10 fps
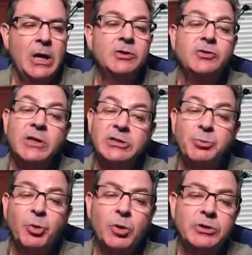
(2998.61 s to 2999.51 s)
So that's
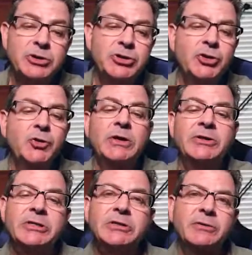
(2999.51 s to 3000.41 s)
important too,
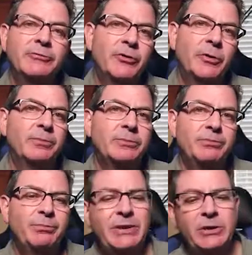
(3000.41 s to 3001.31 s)
attention from
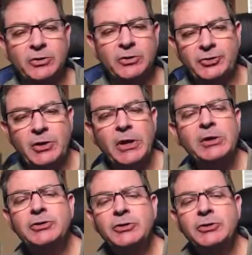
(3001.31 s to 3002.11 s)
peers. So